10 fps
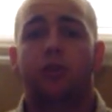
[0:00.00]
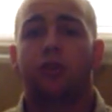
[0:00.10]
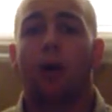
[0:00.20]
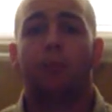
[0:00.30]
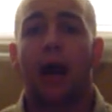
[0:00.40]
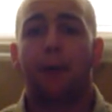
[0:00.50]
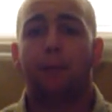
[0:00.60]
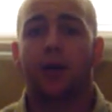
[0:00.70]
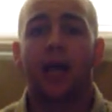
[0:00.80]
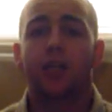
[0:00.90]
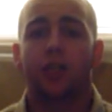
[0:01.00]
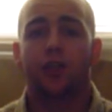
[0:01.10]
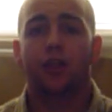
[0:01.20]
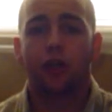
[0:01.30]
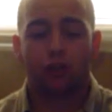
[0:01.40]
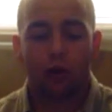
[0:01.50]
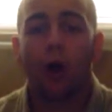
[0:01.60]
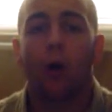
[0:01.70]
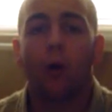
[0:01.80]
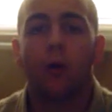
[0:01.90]
some application to
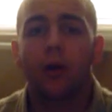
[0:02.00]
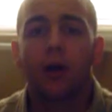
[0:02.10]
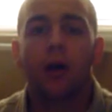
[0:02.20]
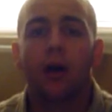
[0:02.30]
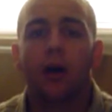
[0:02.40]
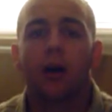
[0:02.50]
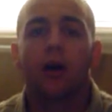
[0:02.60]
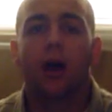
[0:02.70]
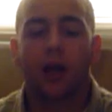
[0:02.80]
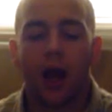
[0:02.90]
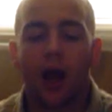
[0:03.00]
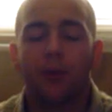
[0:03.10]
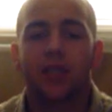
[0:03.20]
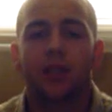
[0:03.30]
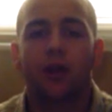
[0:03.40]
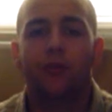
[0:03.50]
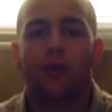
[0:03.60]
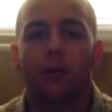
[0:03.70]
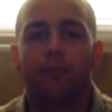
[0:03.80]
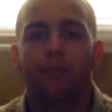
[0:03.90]
control a car with a cell
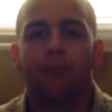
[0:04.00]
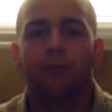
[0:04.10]
phone.